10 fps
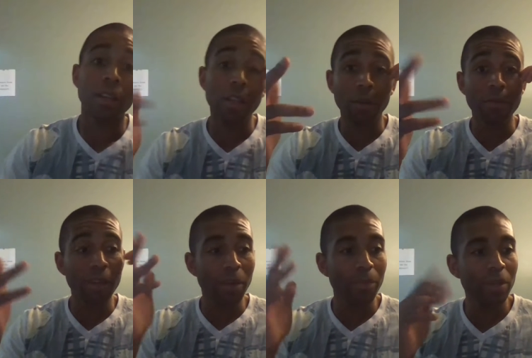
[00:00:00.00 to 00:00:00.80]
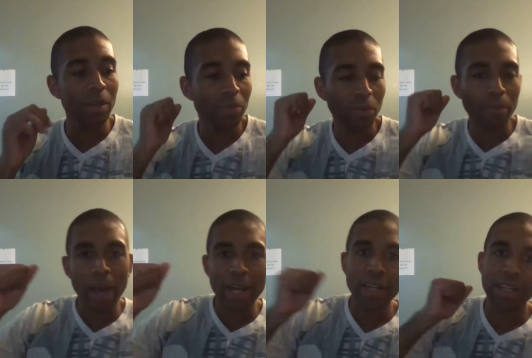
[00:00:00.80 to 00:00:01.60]
Yo, what's up, people?
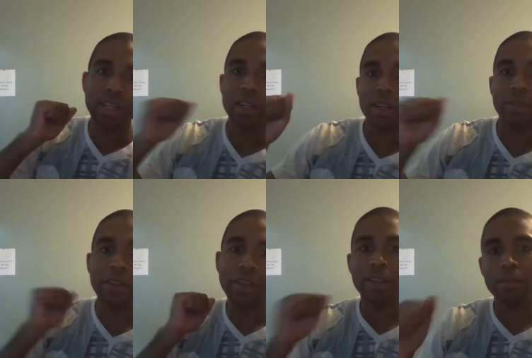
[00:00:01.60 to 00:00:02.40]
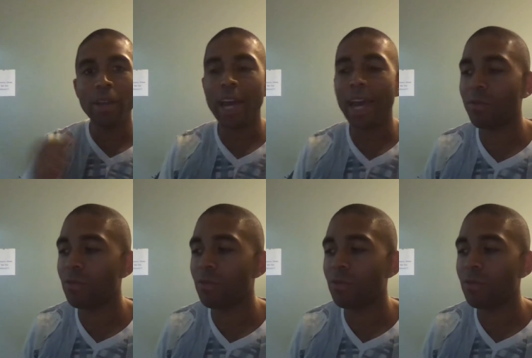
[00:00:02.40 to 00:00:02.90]
Matty D of In the Black,